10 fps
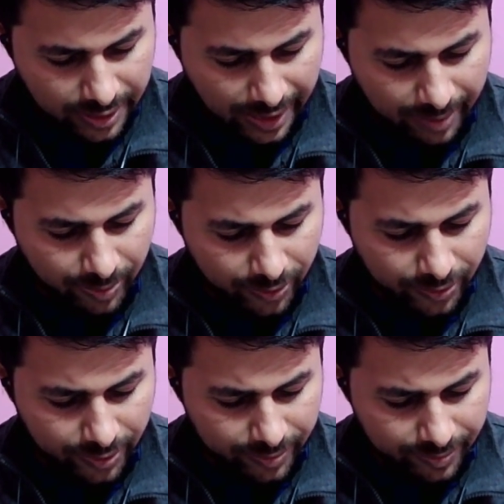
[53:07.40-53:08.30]

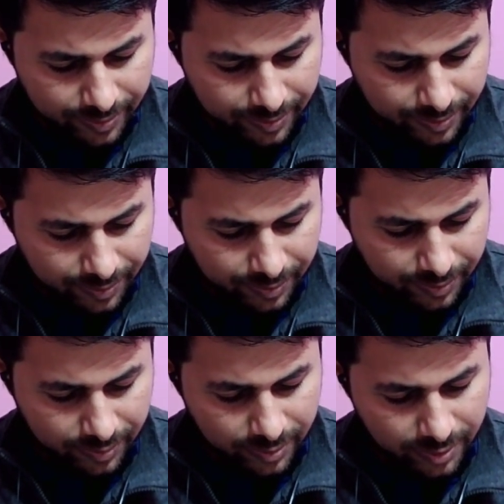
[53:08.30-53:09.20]
dipole,
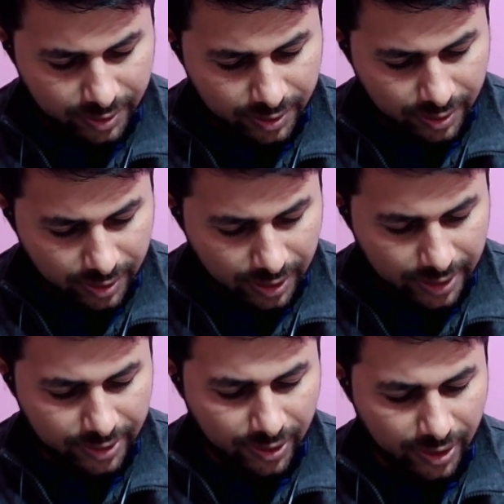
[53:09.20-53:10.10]

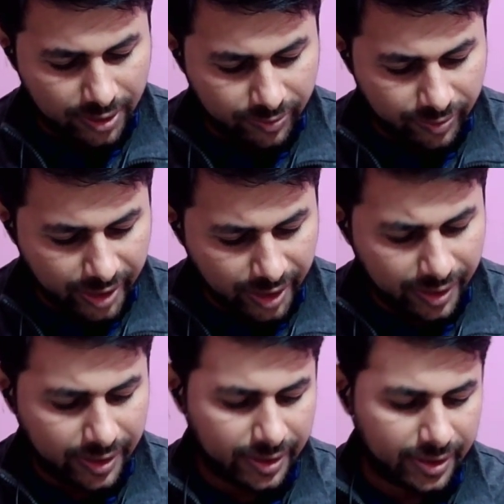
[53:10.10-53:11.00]
let's call it V,
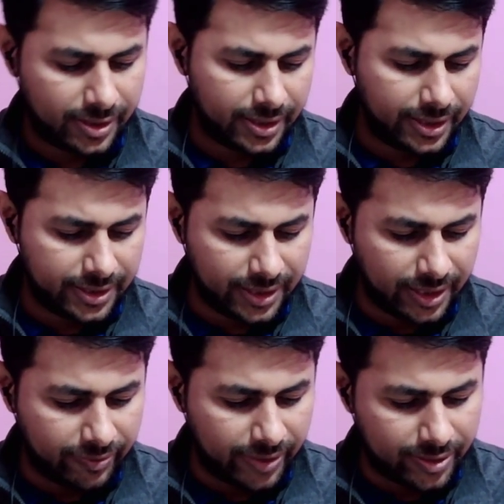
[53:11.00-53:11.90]
it's
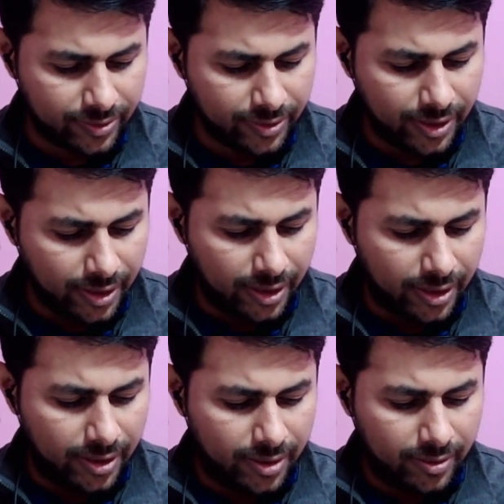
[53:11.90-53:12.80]
equal to
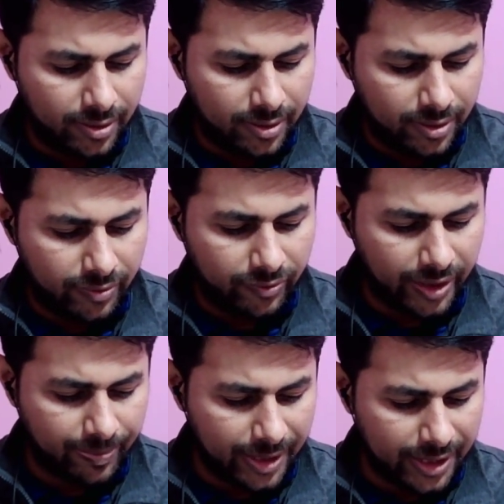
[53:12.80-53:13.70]

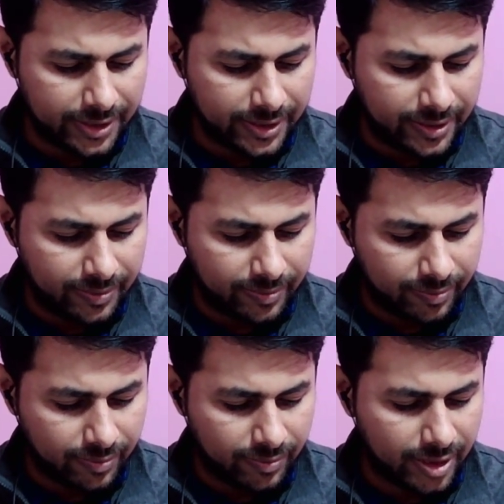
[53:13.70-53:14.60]
V plus
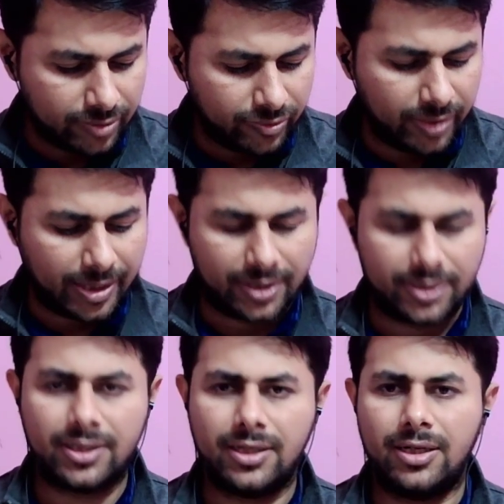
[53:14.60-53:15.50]
plus V
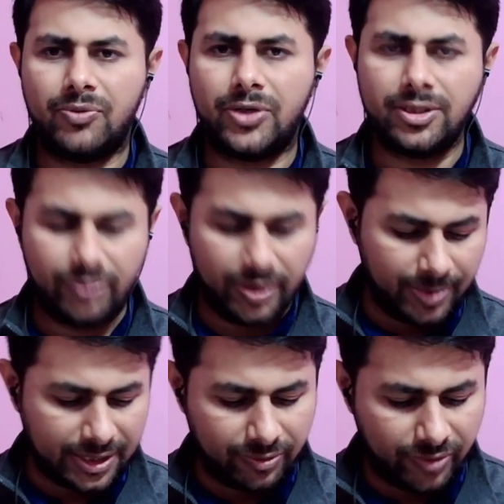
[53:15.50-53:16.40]
minus. And what is V
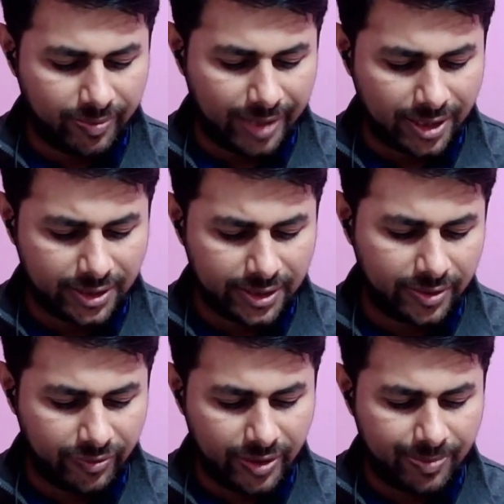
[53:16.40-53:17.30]
plus and V minus?
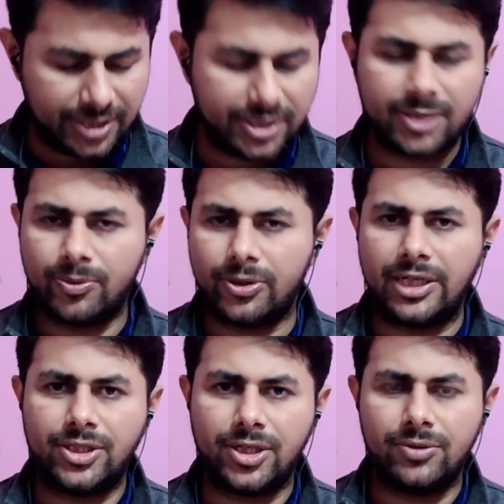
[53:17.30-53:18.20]
V plus is
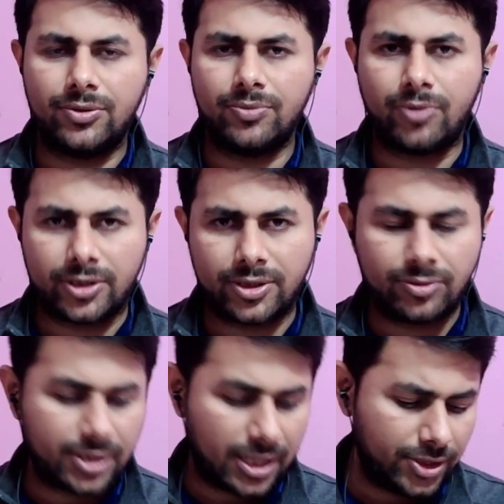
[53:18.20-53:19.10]
potential due to
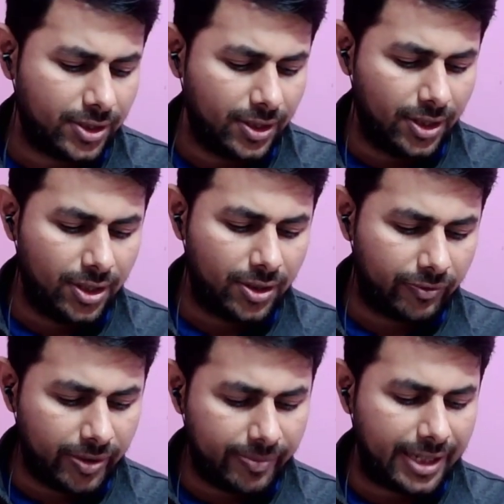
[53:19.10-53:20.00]
positive charge,
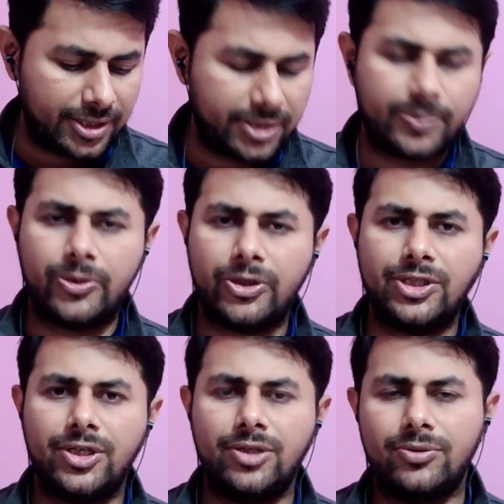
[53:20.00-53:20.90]
V minus is
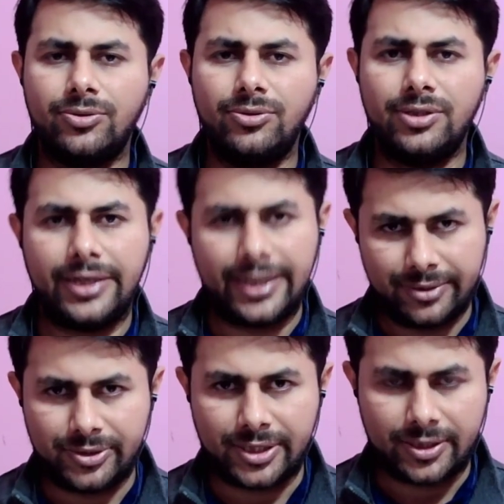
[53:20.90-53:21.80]
potential due to
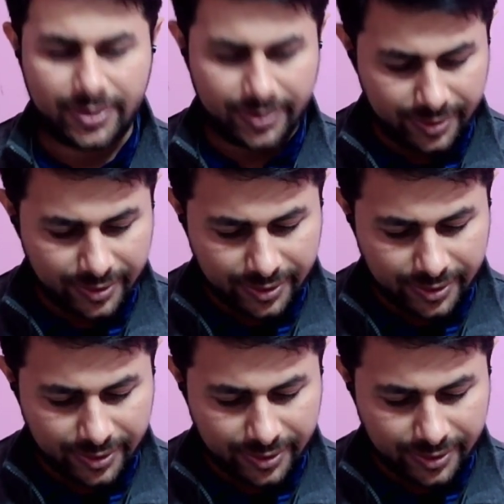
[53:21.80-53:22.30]
negative charge.